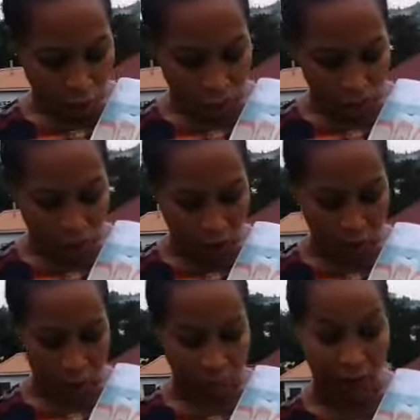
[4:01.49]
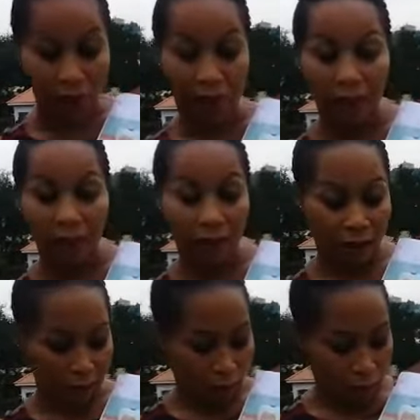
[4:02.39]
when you come to the clinic,
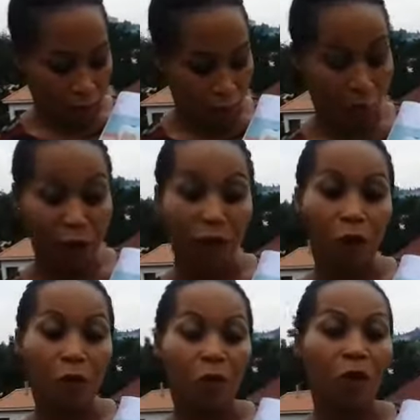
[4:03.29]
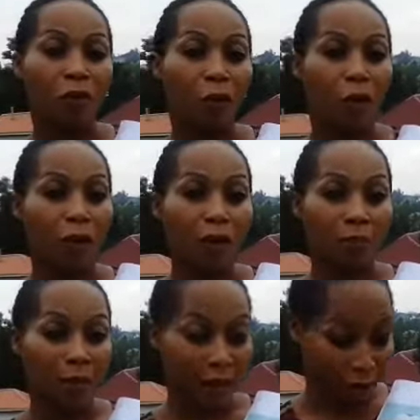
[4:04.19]
we put for you what we call a
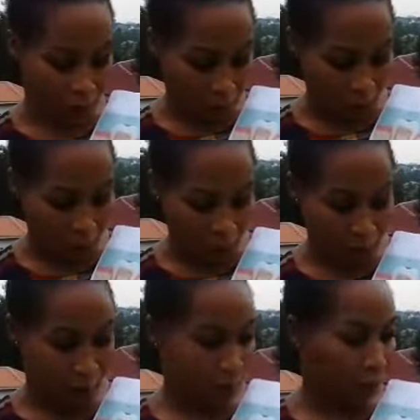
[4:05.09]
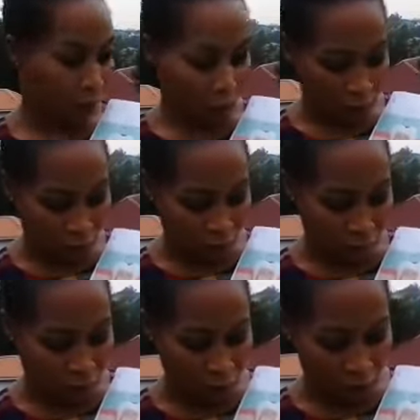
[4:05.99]
temporary cement, and we
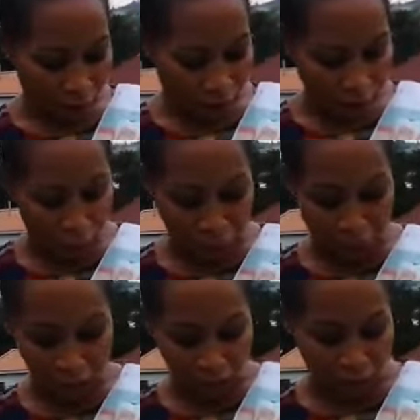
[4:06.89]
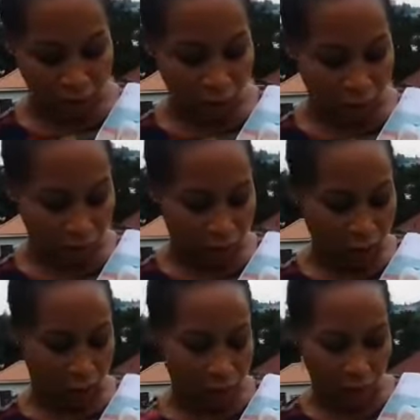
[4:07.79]
give you some antibiotics. You
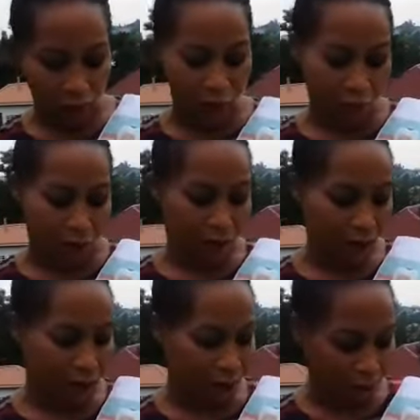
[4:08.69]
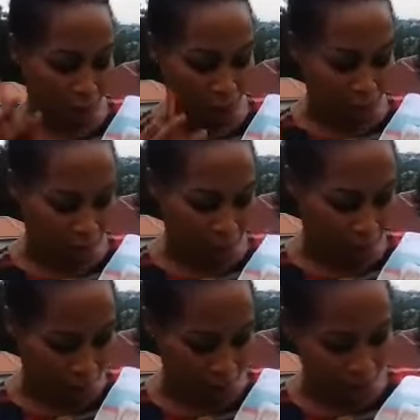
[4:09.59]
take after 2 months, the pain it
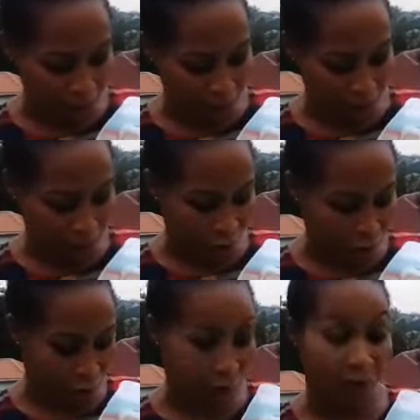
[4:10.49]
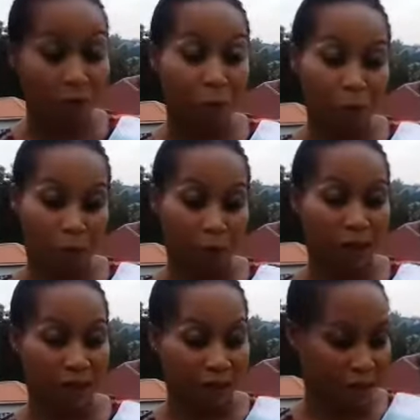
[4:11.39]
disappears, then you come and we put
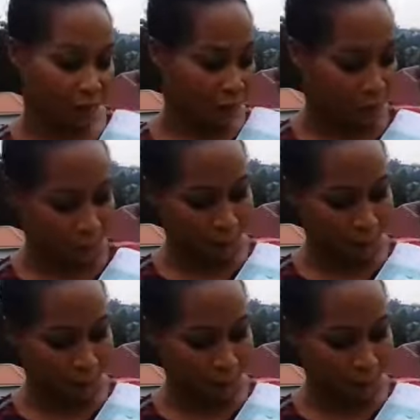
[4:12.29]
permanent cement.